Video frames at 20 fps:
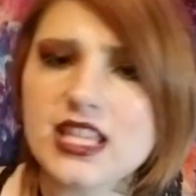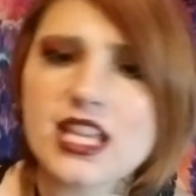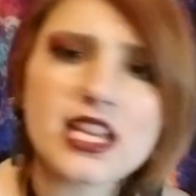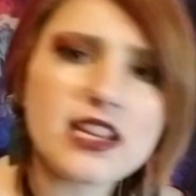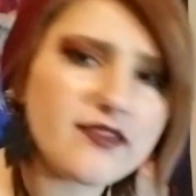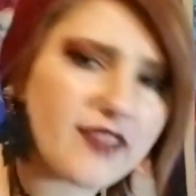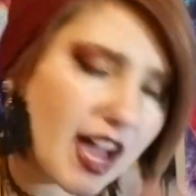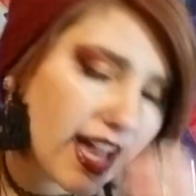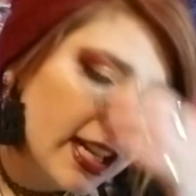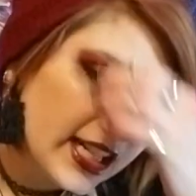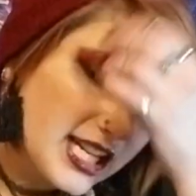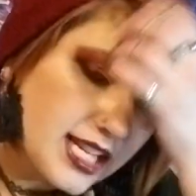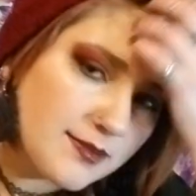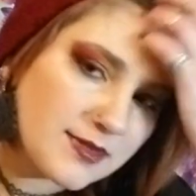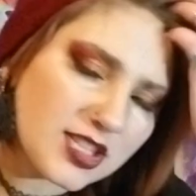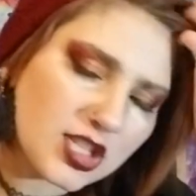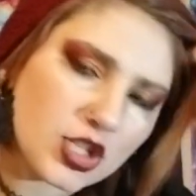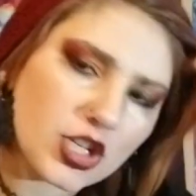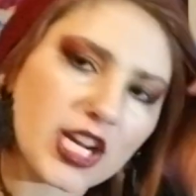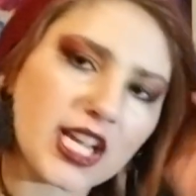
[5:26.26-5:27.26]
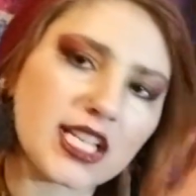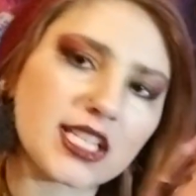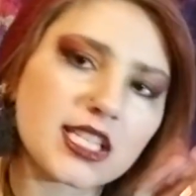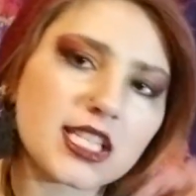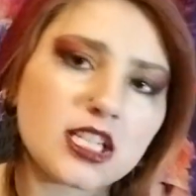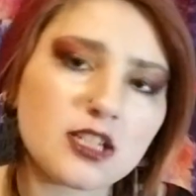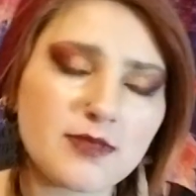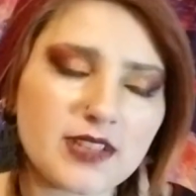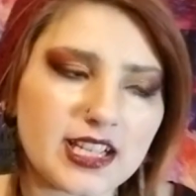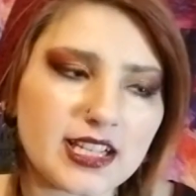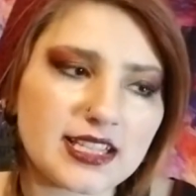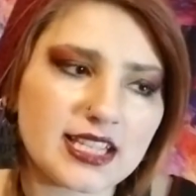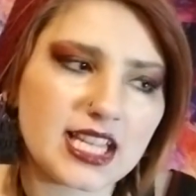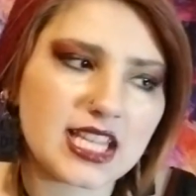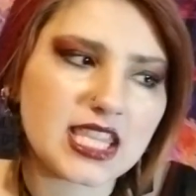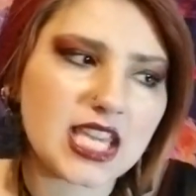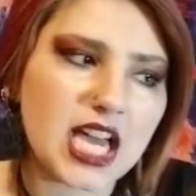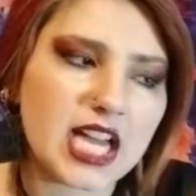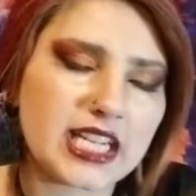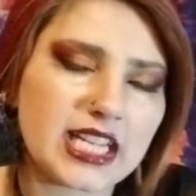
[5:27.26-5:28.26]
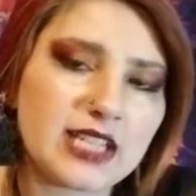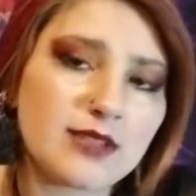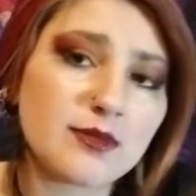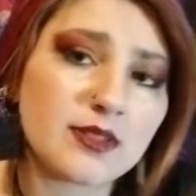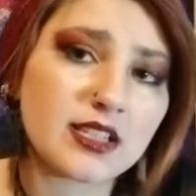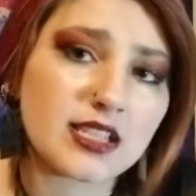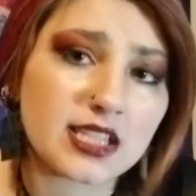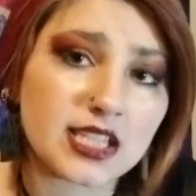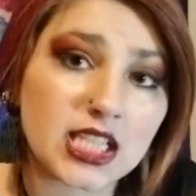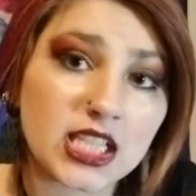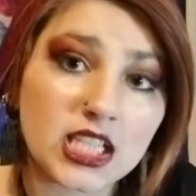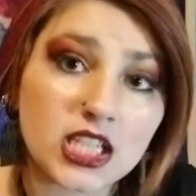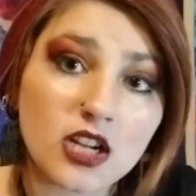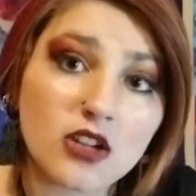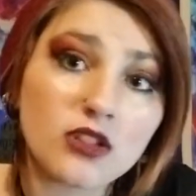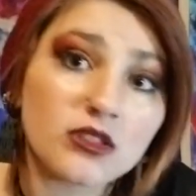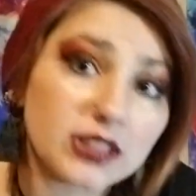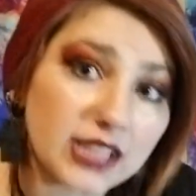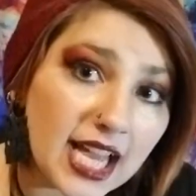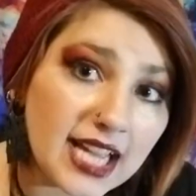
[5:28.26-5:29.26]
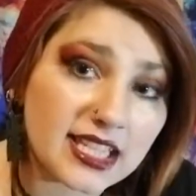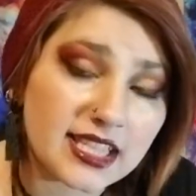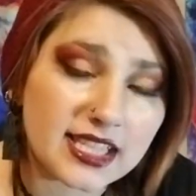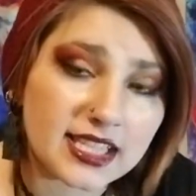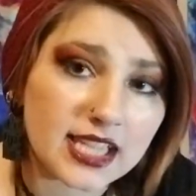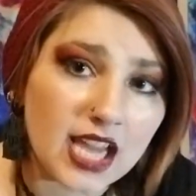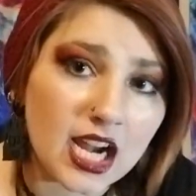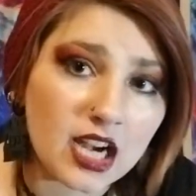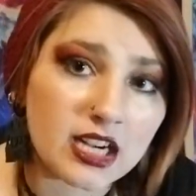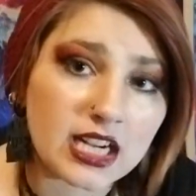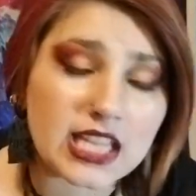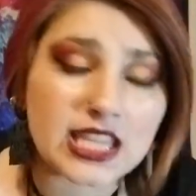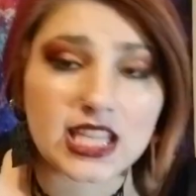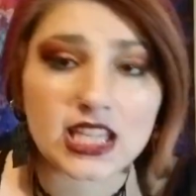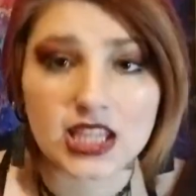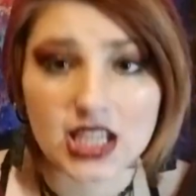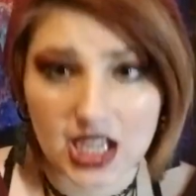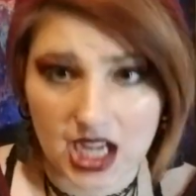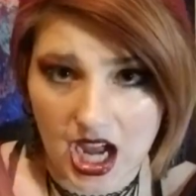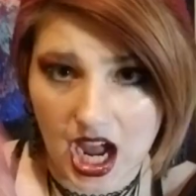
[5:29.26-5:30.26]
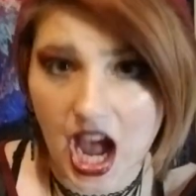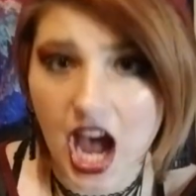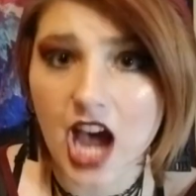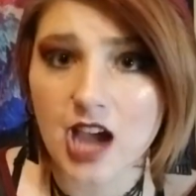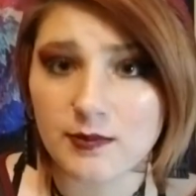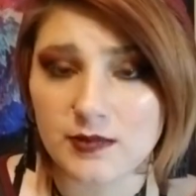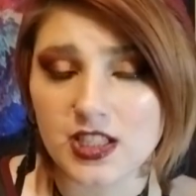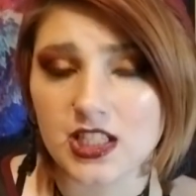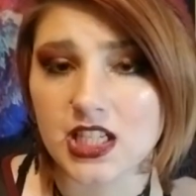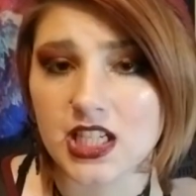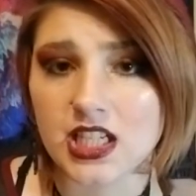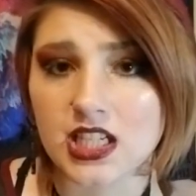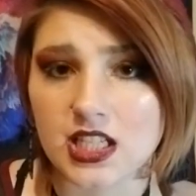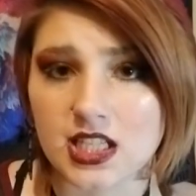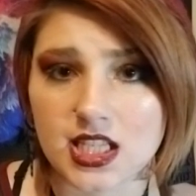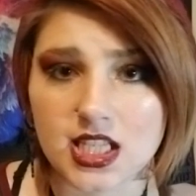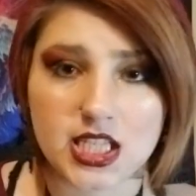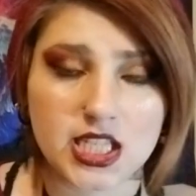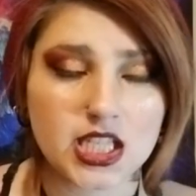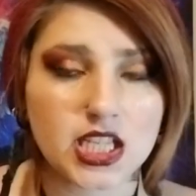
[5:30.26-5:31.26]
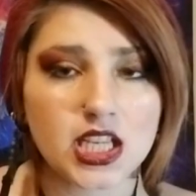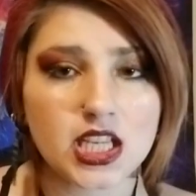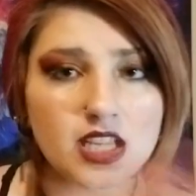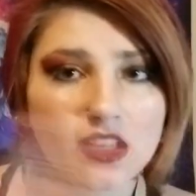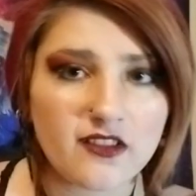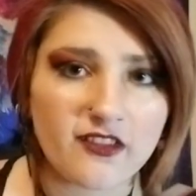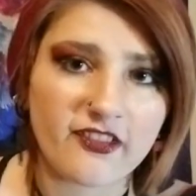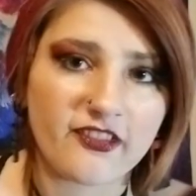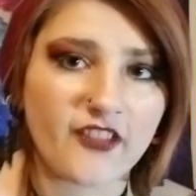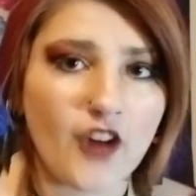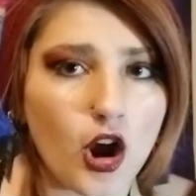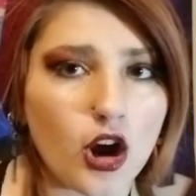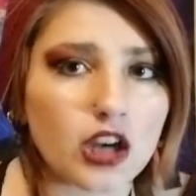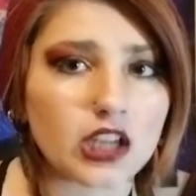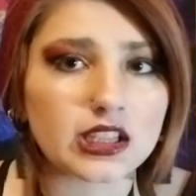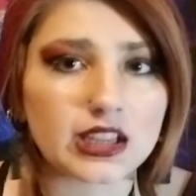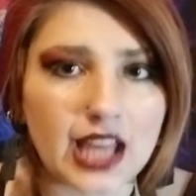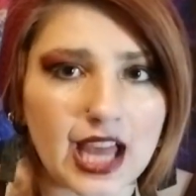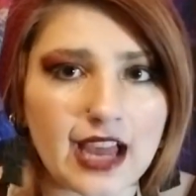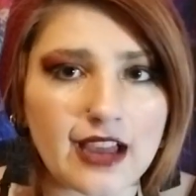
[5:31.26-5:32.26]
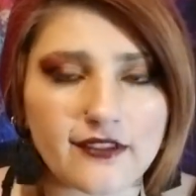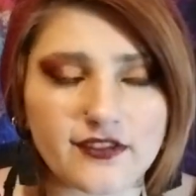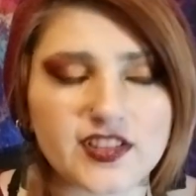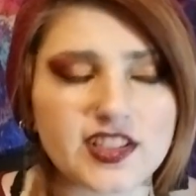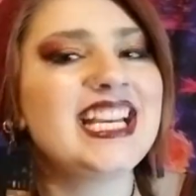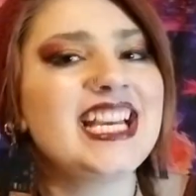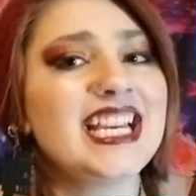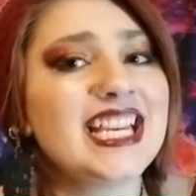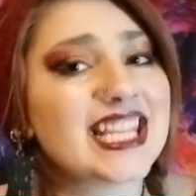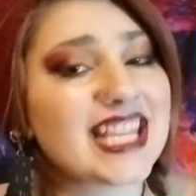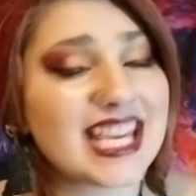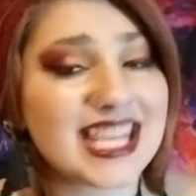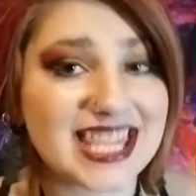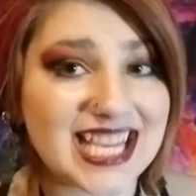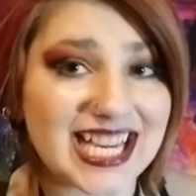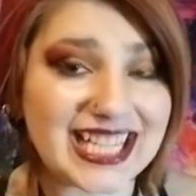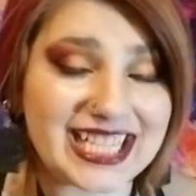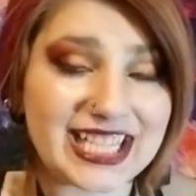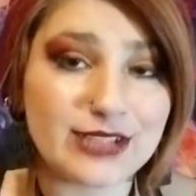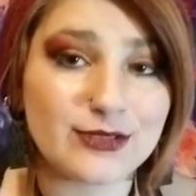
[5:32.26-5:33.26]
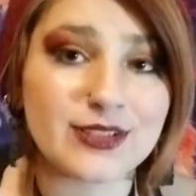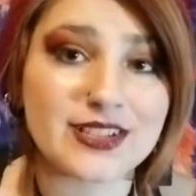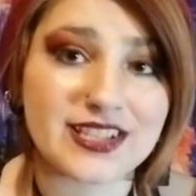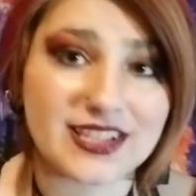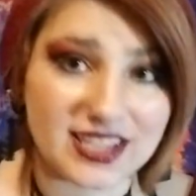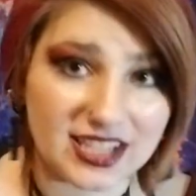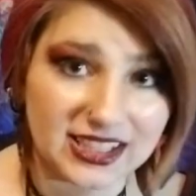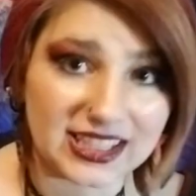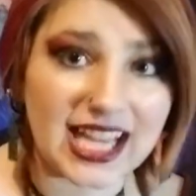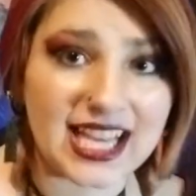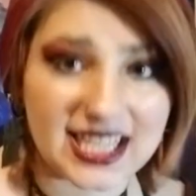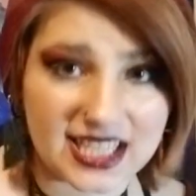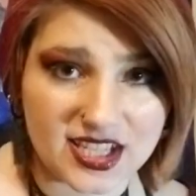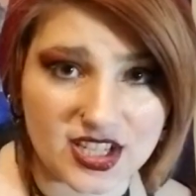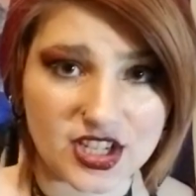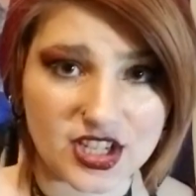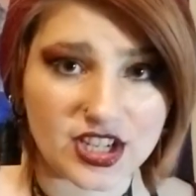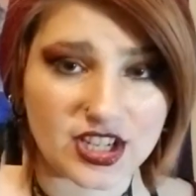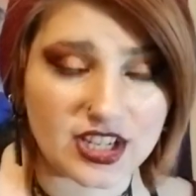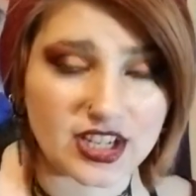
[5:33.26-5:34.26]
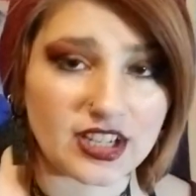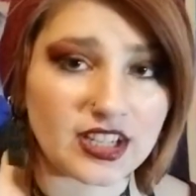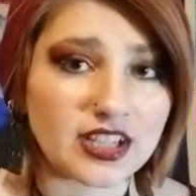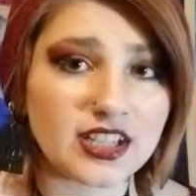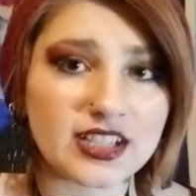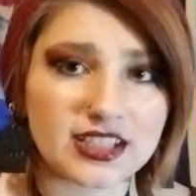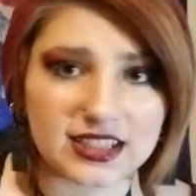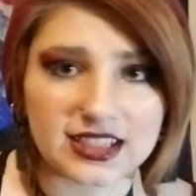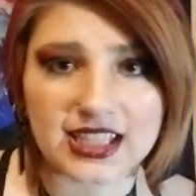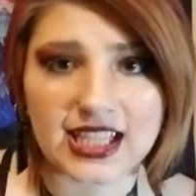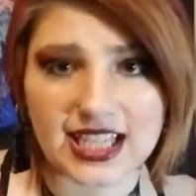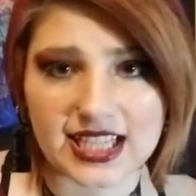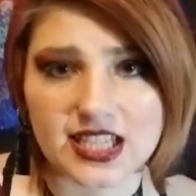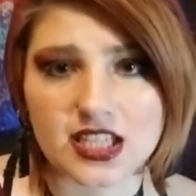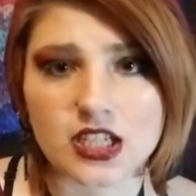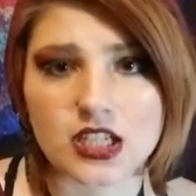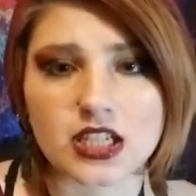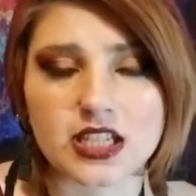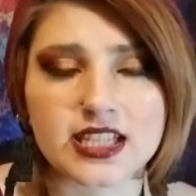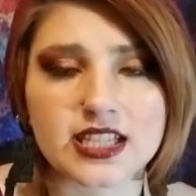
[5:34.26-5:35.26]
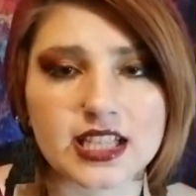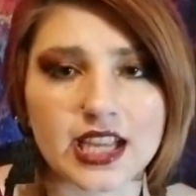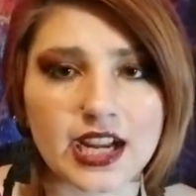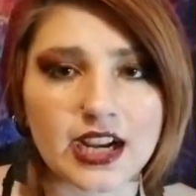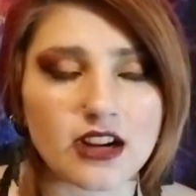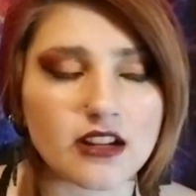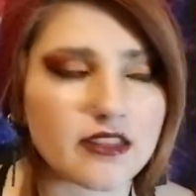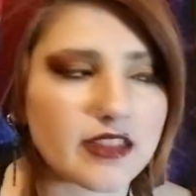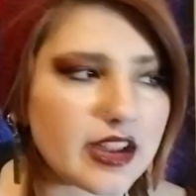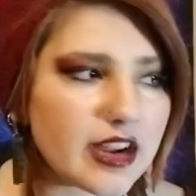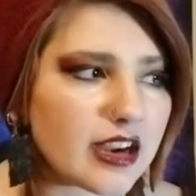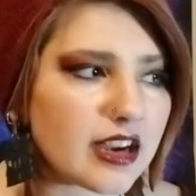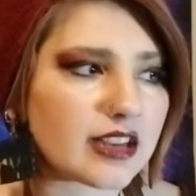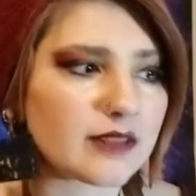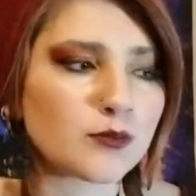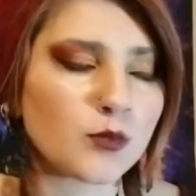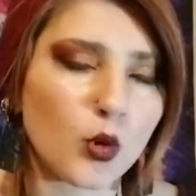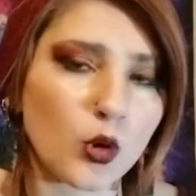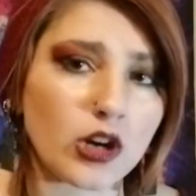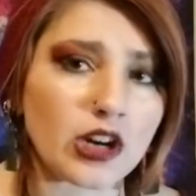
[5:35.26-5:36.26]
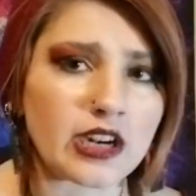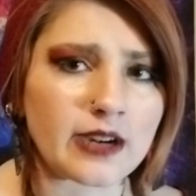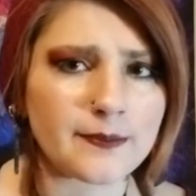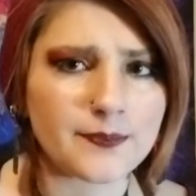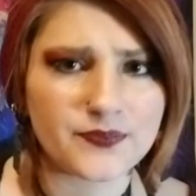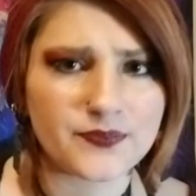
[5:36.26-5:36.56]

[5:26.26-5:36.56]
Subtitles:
invited him as chancellor because they thought he was, less scary than the communist far lefts. They thought he was the lesser scare there and more